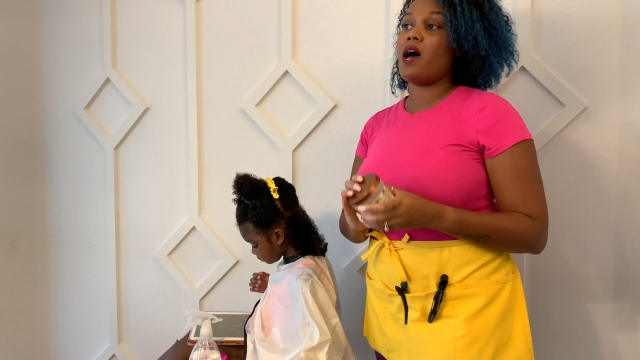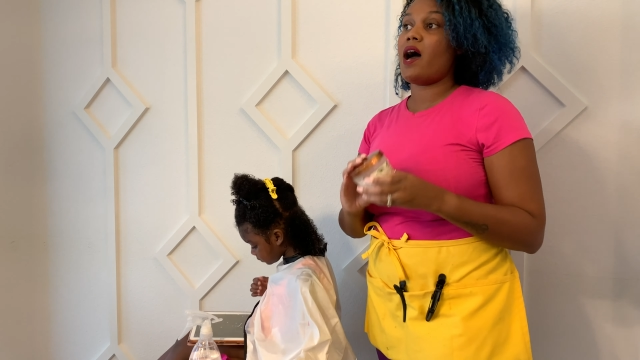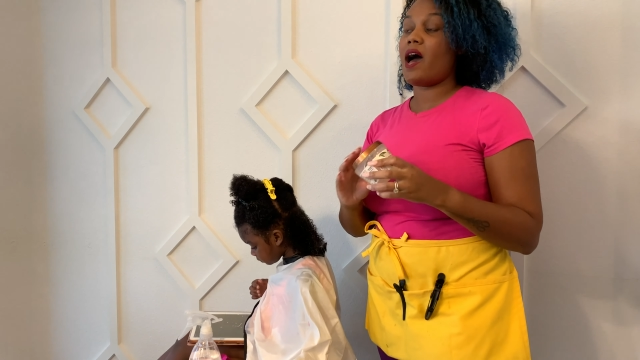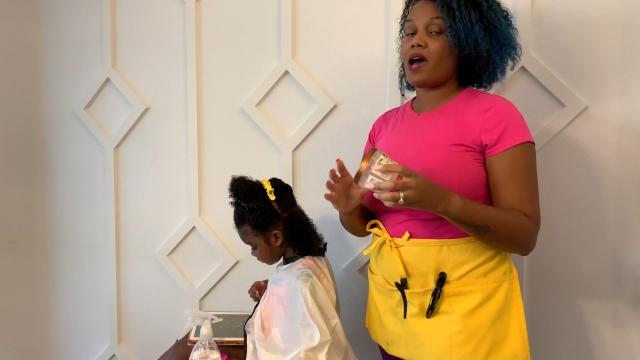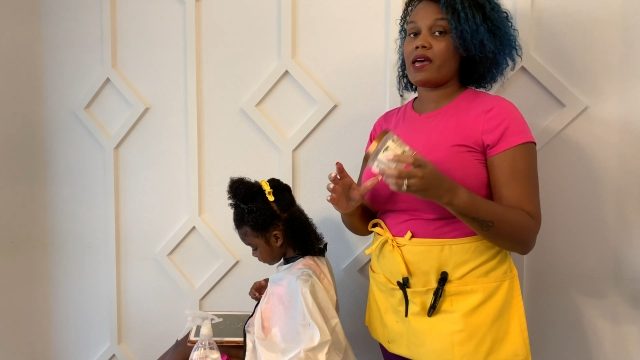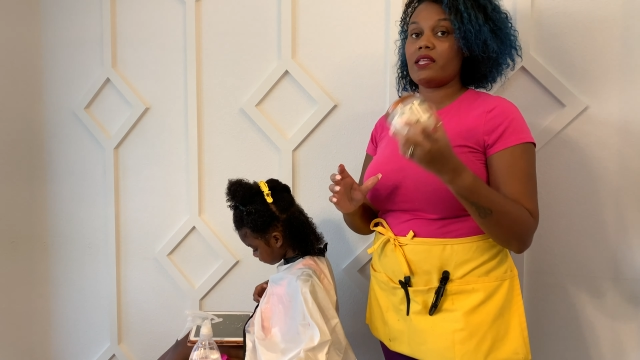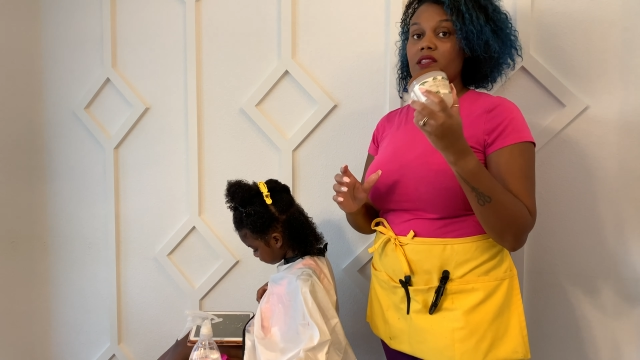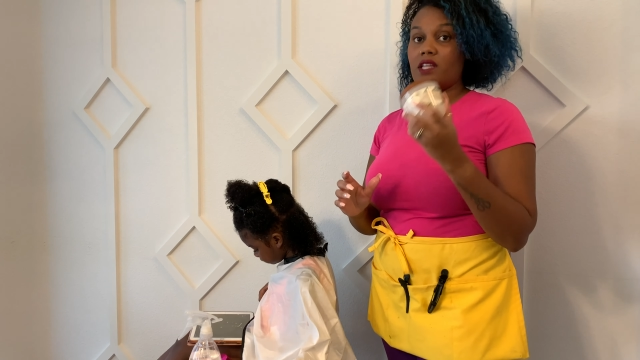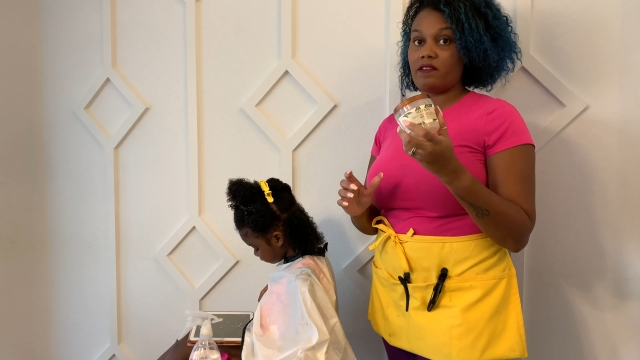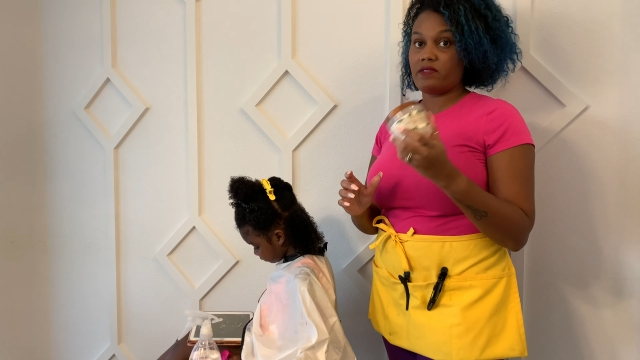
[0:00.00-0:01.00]
I
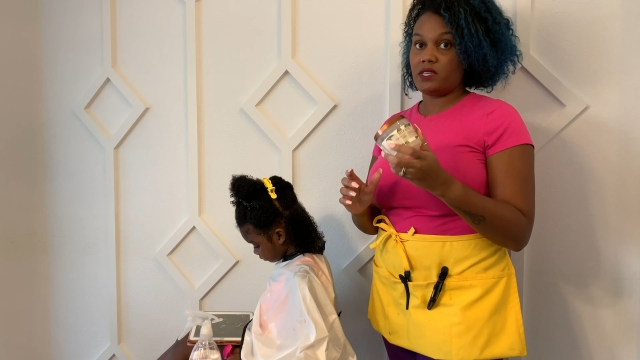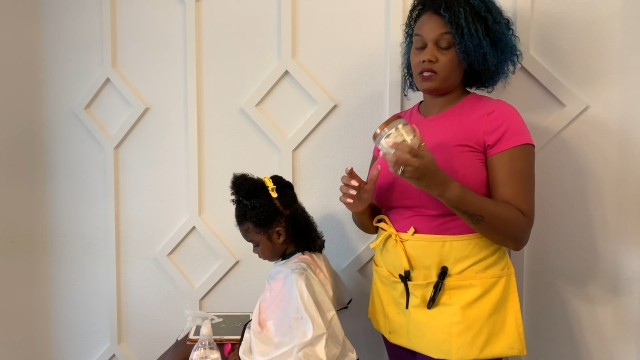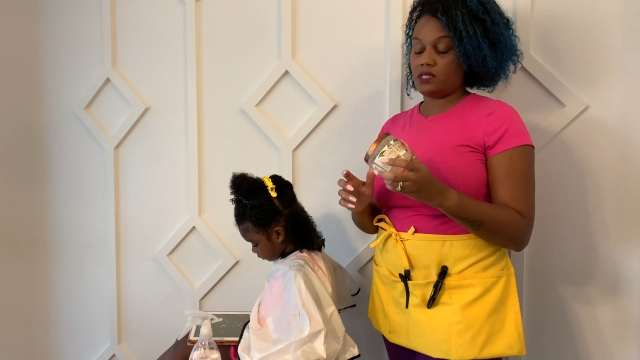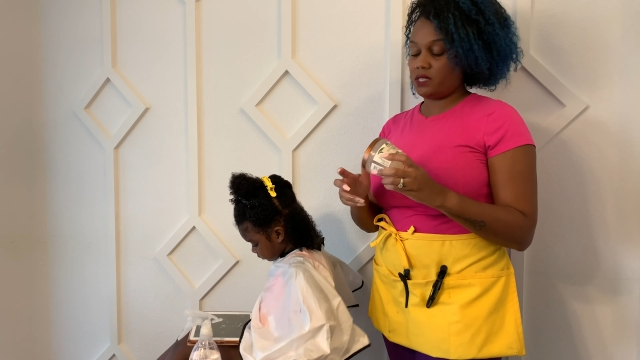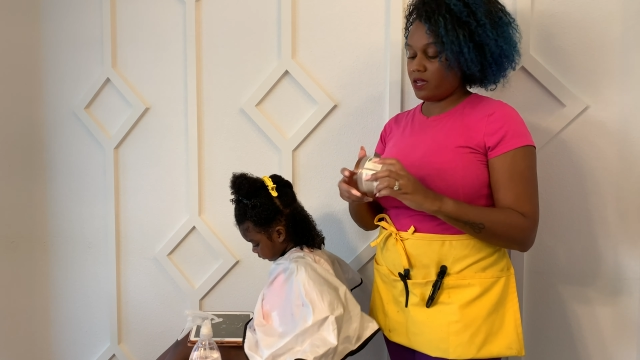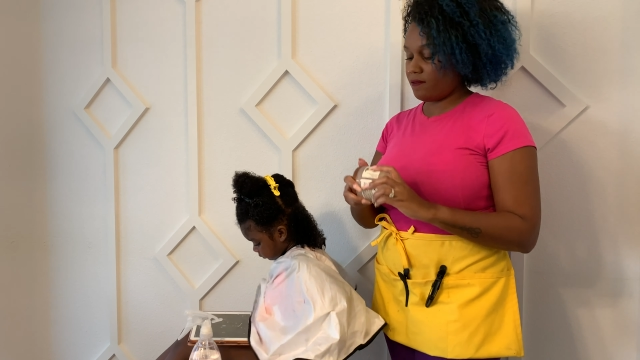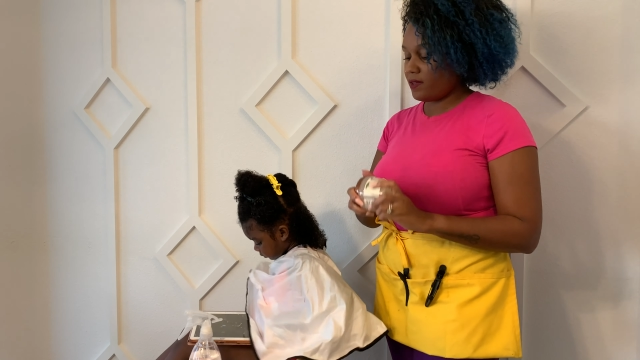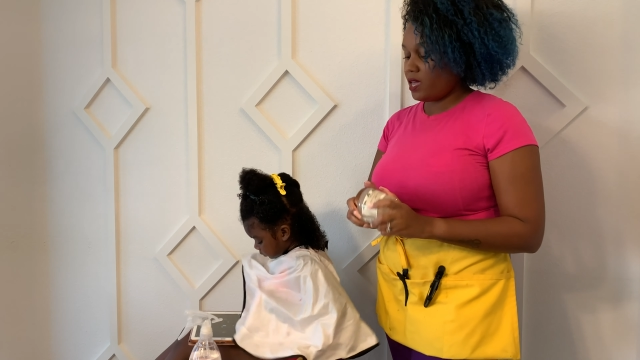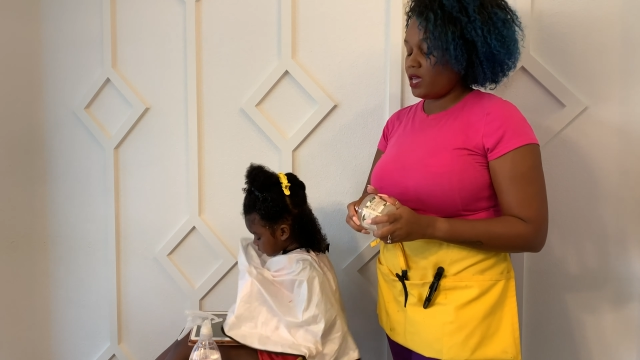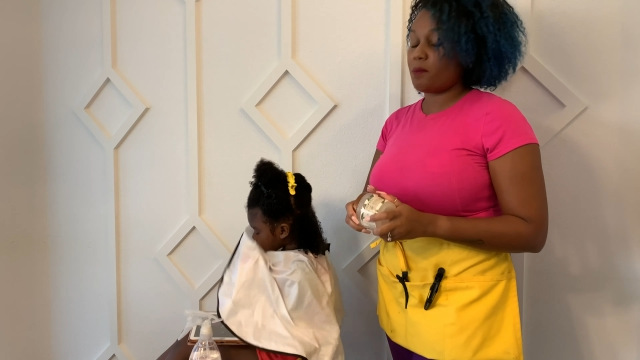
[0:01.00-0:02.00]
love this stuff.
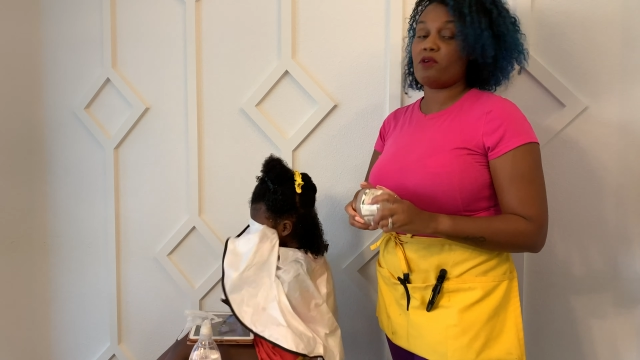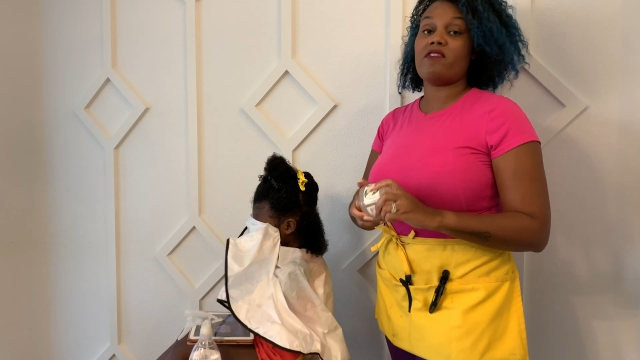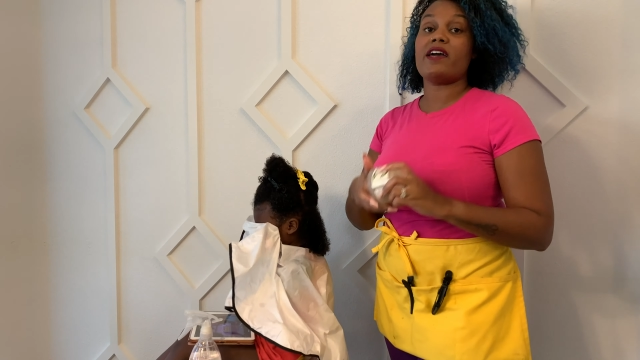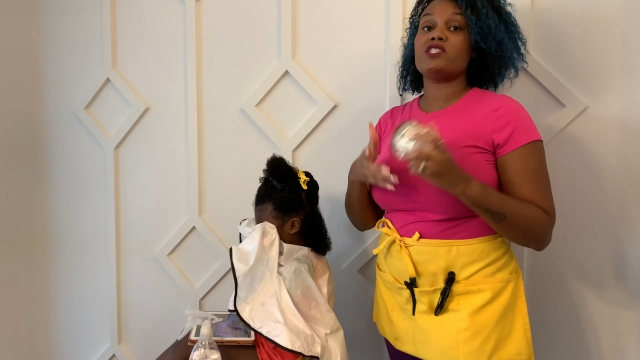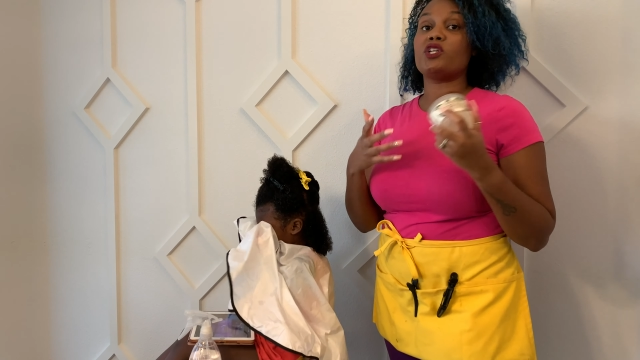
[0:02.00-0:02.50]
It provides a